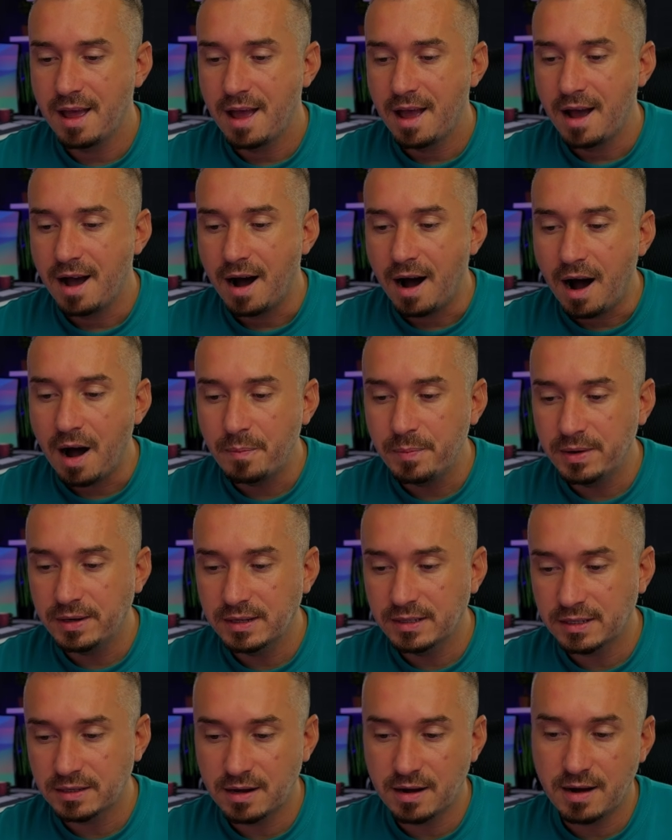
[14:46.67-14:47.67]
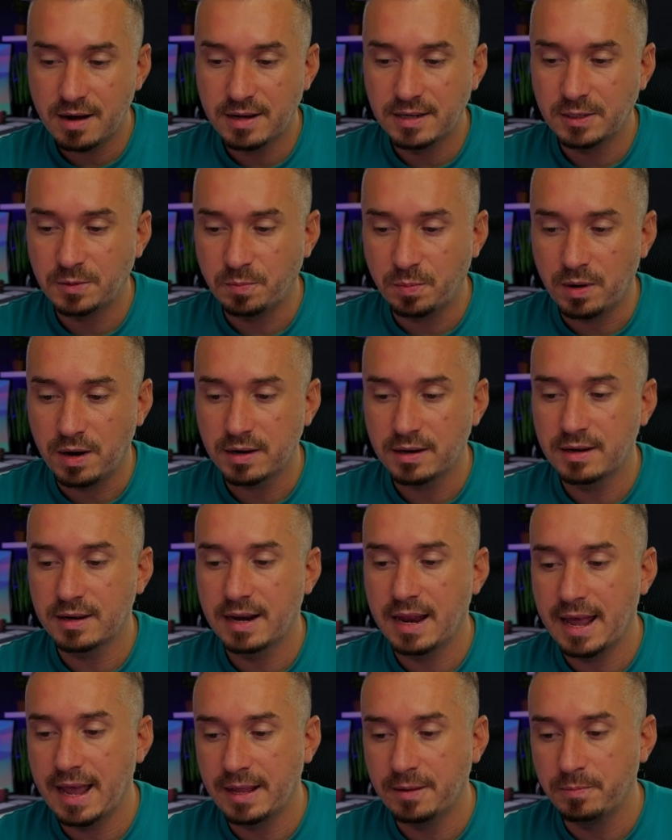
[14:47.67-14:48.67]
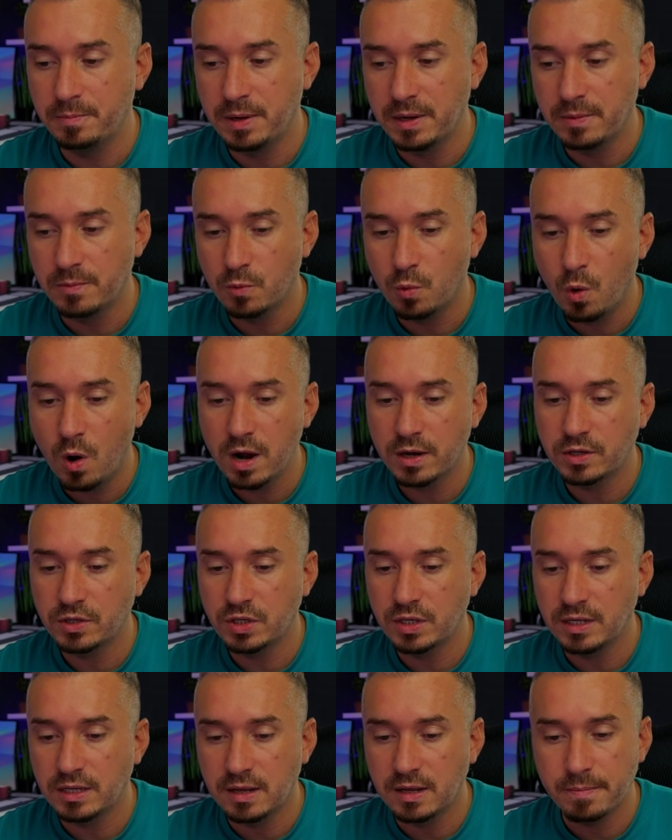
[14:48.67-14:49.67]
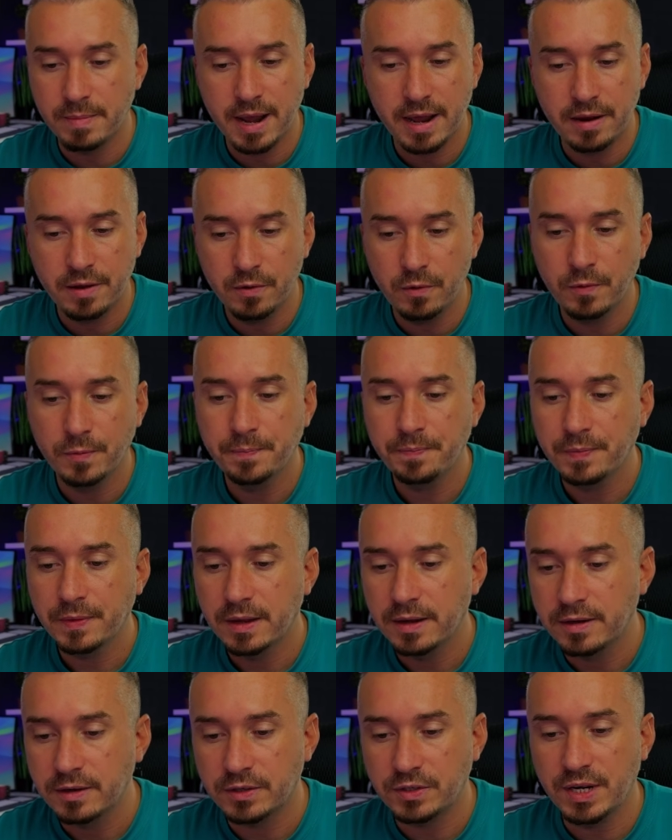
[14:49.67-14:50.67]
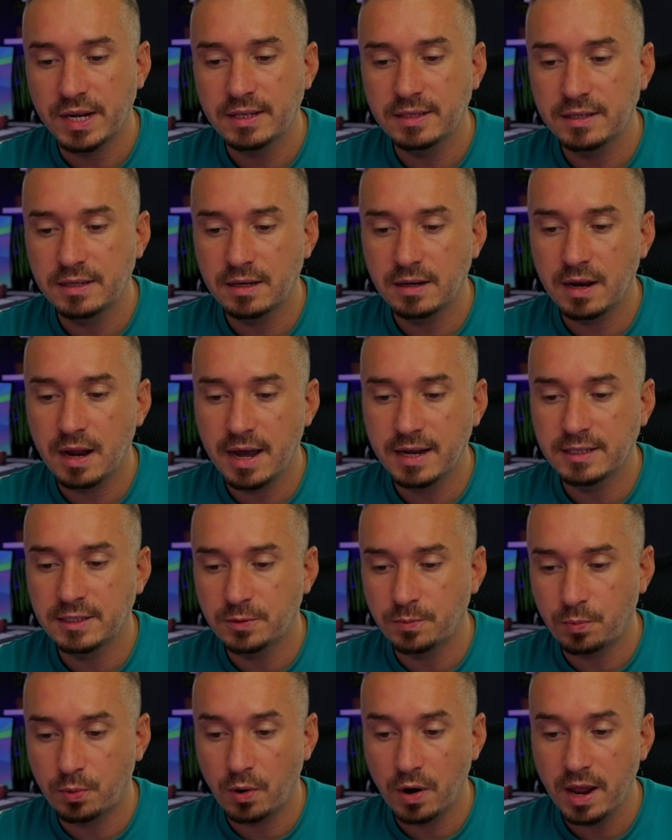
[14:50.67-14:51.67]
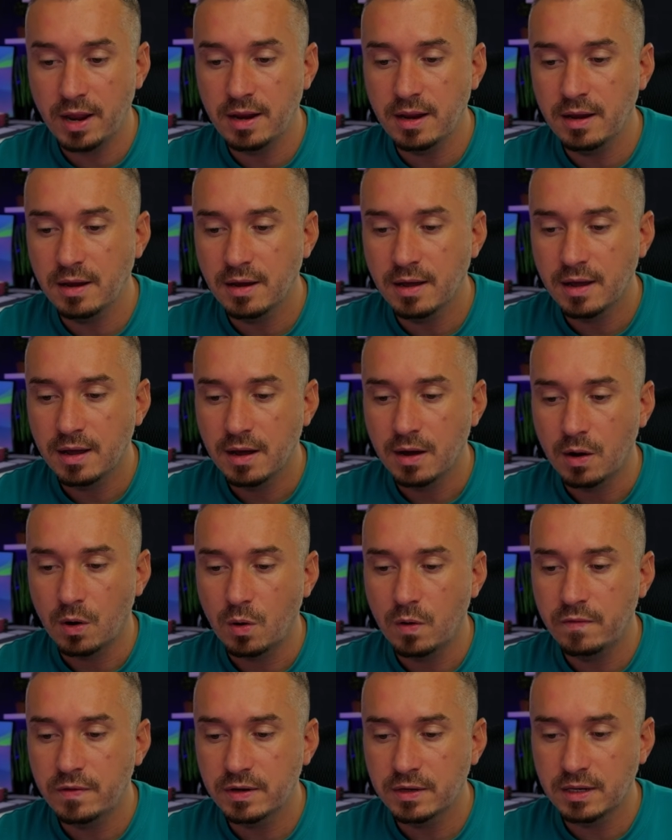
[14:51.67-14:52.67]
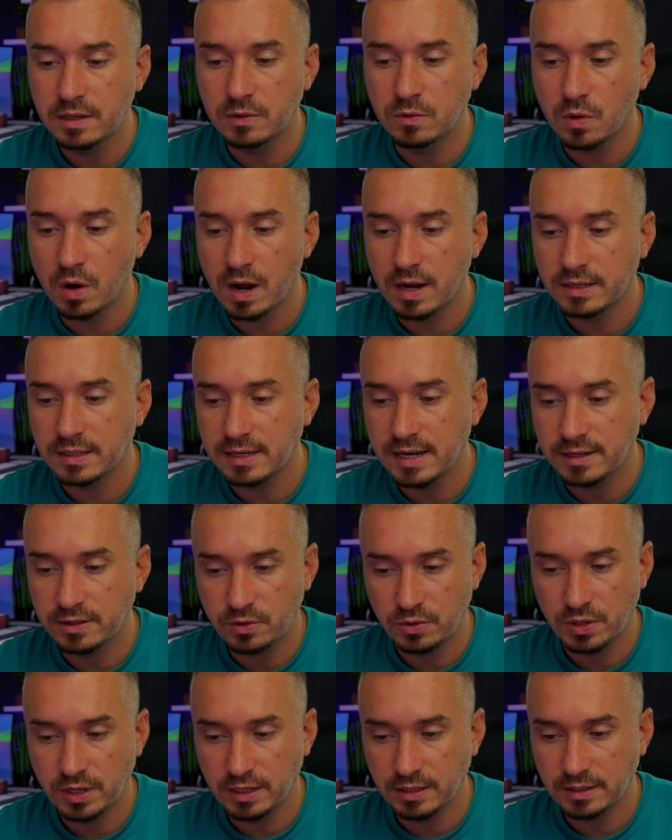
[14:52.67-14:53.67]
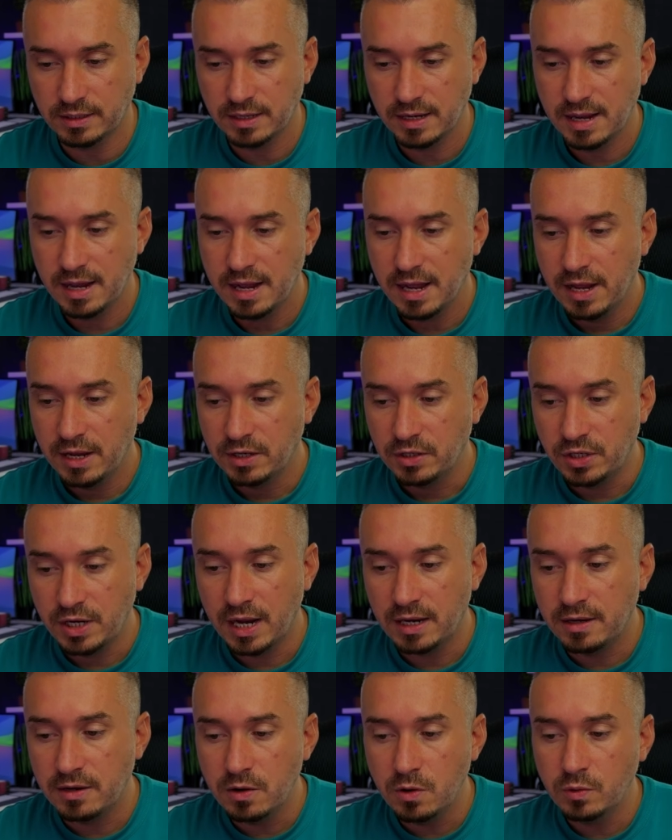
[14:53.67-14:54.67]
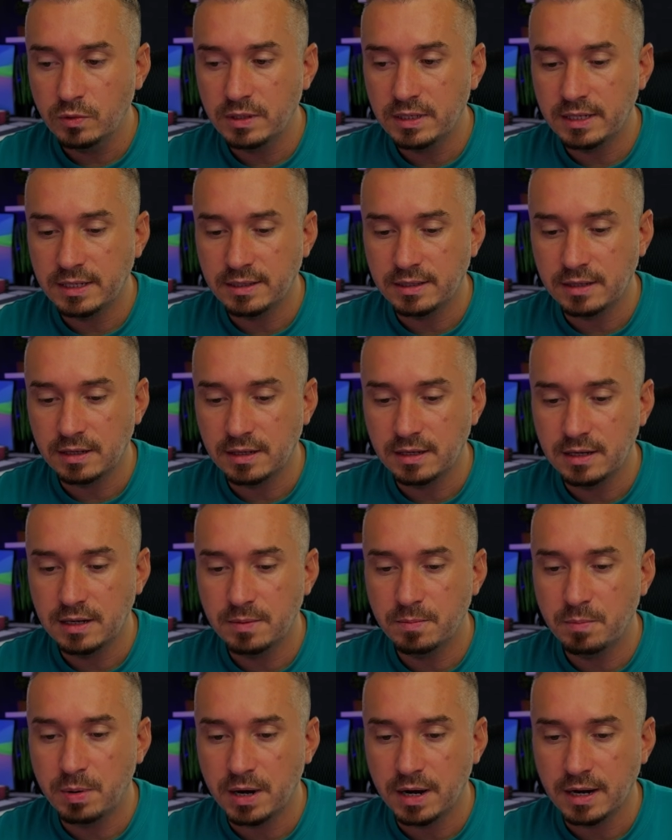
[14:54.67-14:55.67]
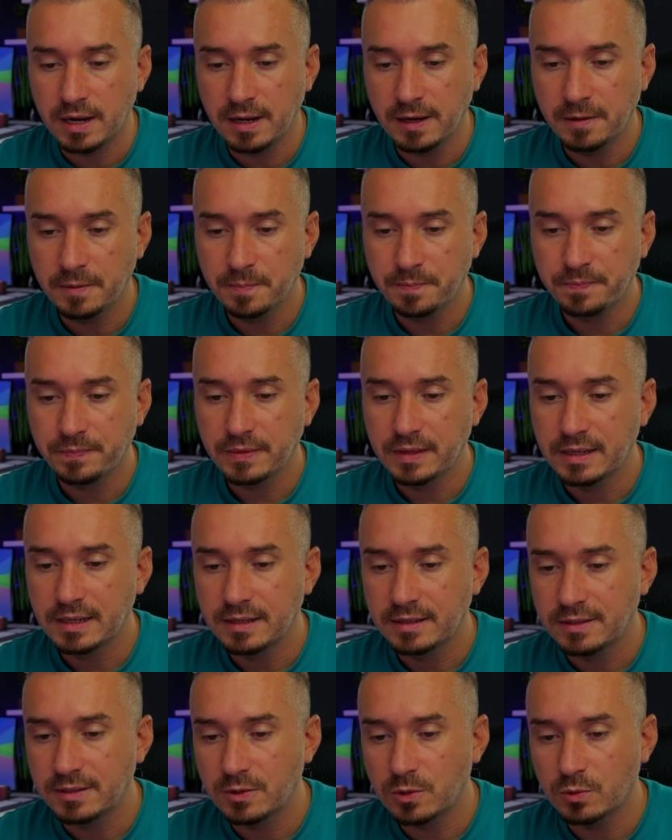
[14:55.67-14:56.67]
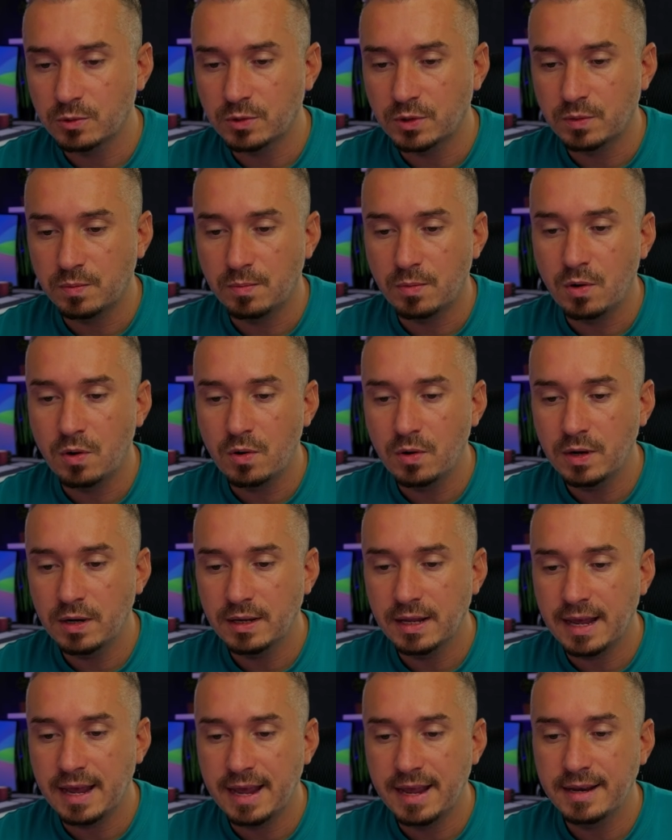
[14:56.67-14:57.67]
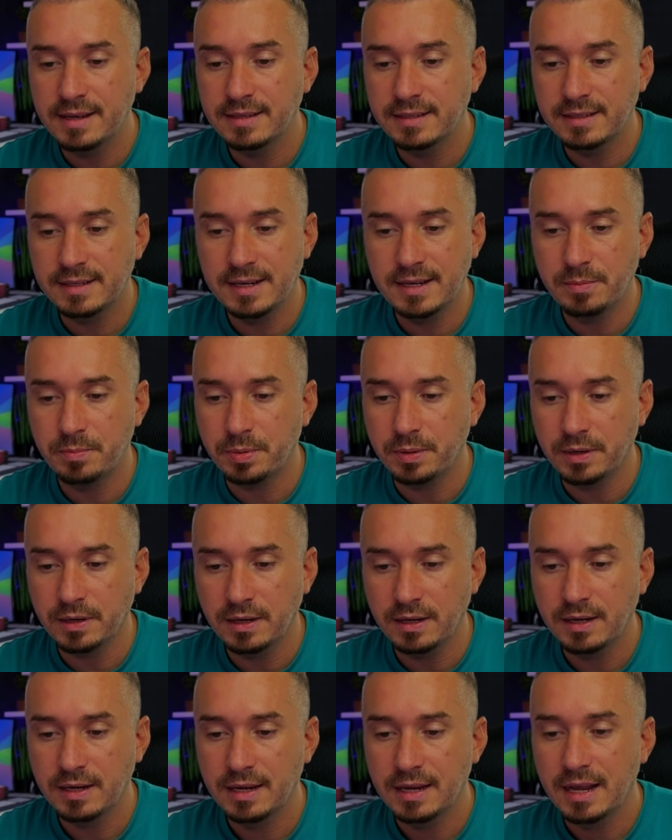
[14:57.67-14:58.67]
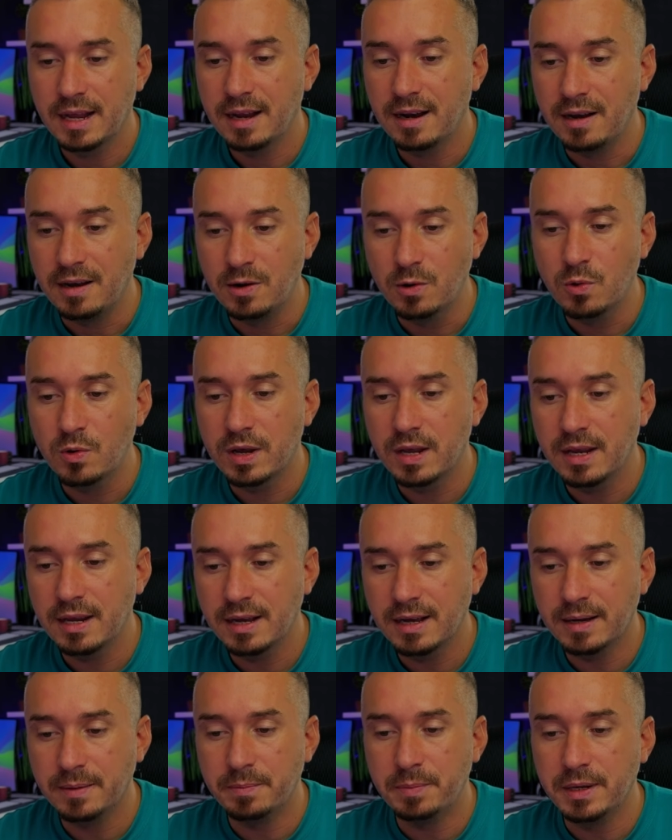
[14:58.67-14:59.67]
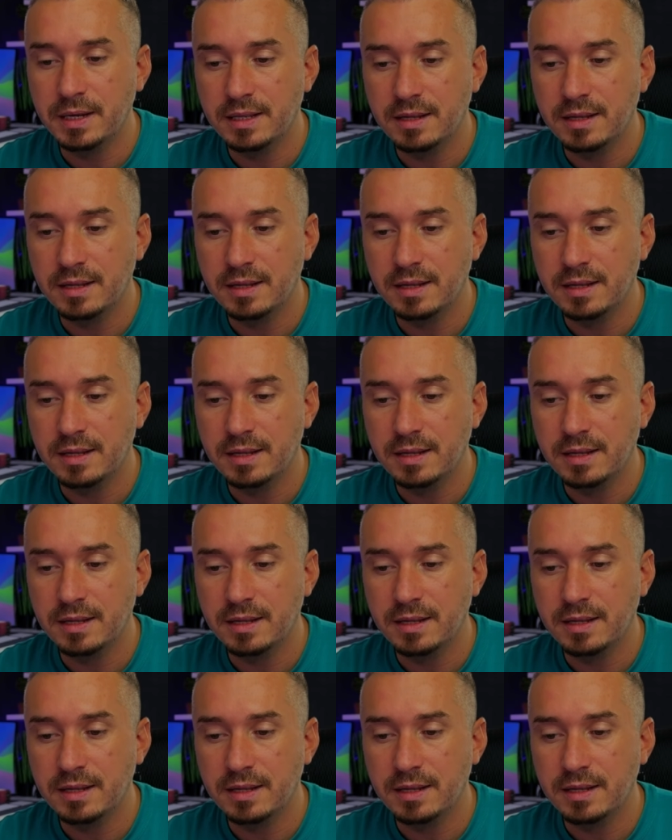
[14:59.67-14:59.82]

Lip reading: Up in the sky, Sparkle had been watching the meadow, her gentle light spreading over the grass and trees. She had noticed the little bunny so small and sleepy, looking a bit